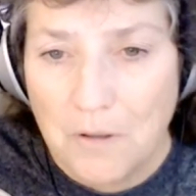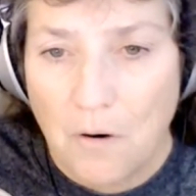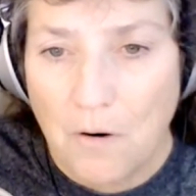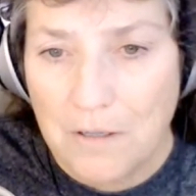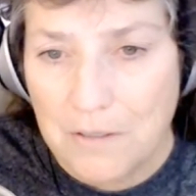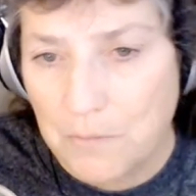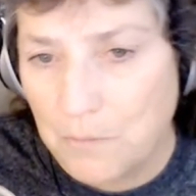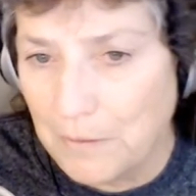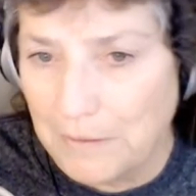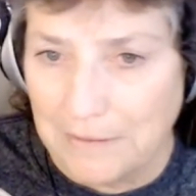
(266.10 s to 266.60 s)
Well, of
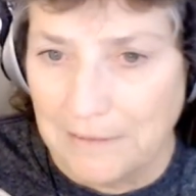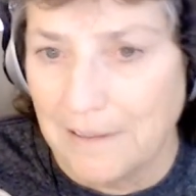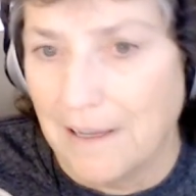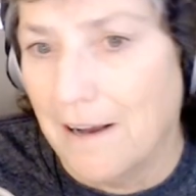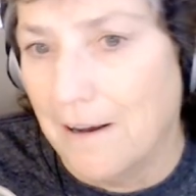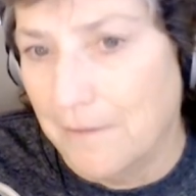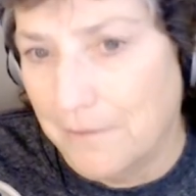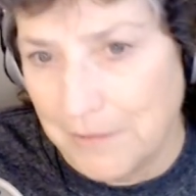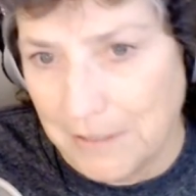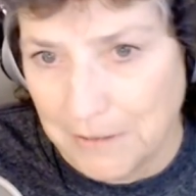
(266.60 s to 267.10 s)
course, we
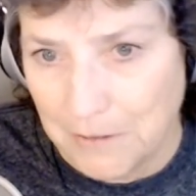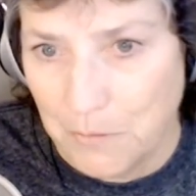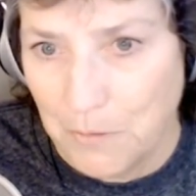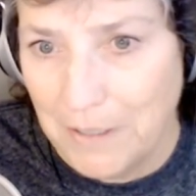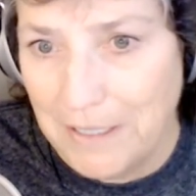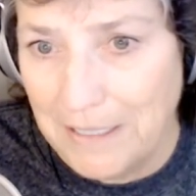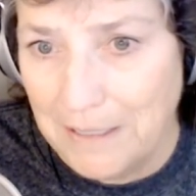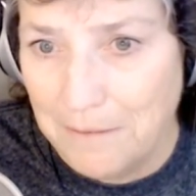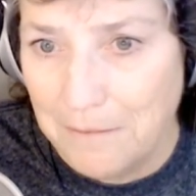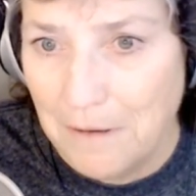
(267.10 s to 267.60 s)
love the
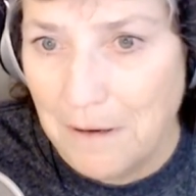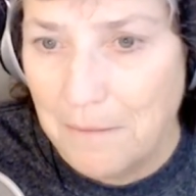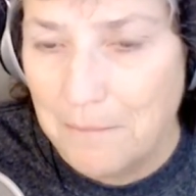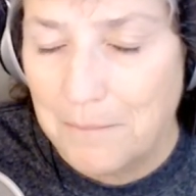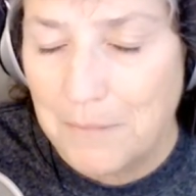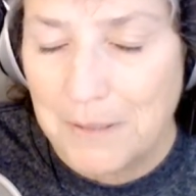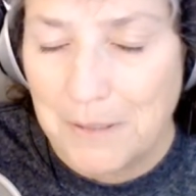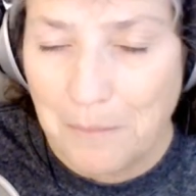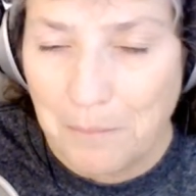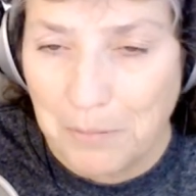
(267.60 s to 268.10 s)
tweet,
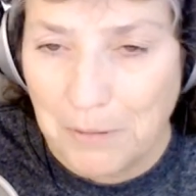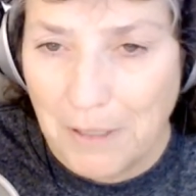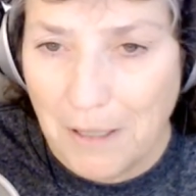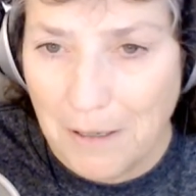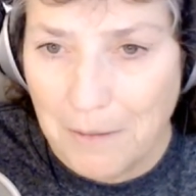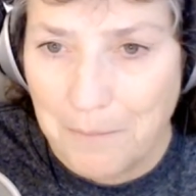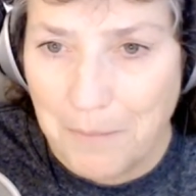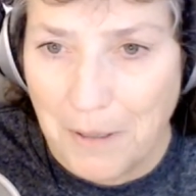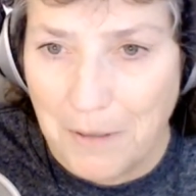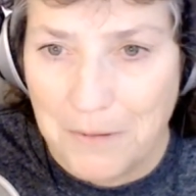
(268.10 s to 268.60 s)
but the
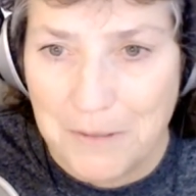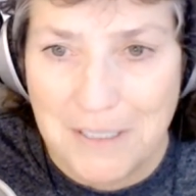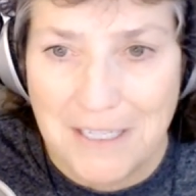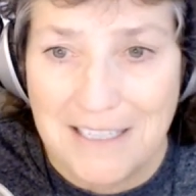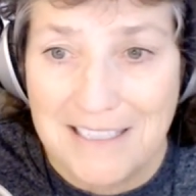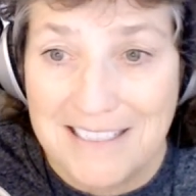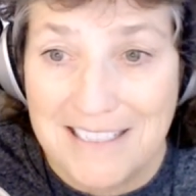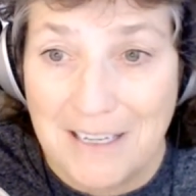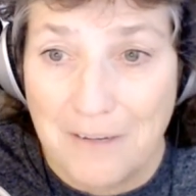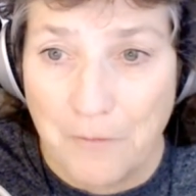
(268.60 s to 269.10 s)
blog
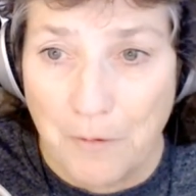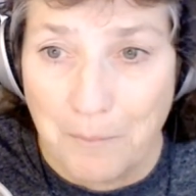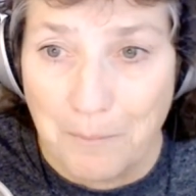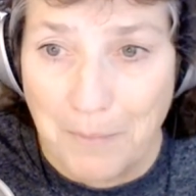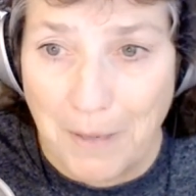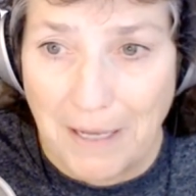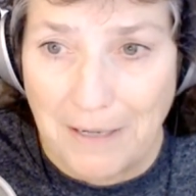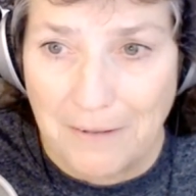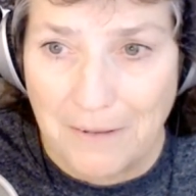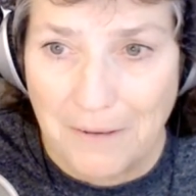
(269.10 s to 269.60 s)
post is
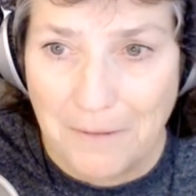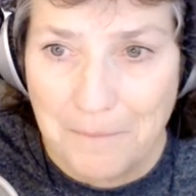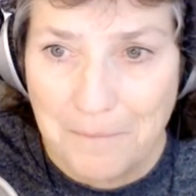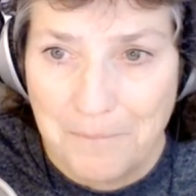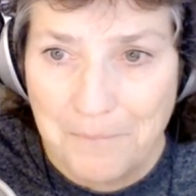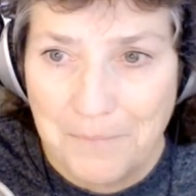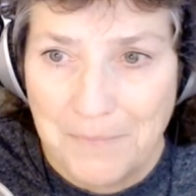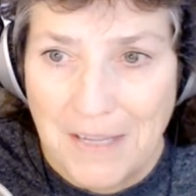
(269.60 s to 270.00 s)
even better.